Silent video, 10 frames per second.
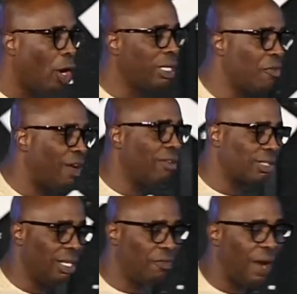bought the five
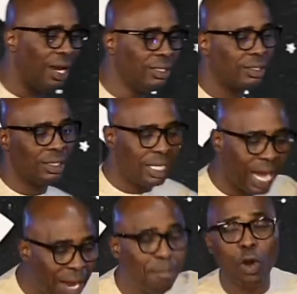silverings,
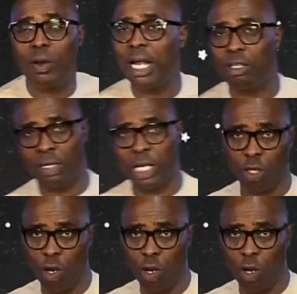and brought them to the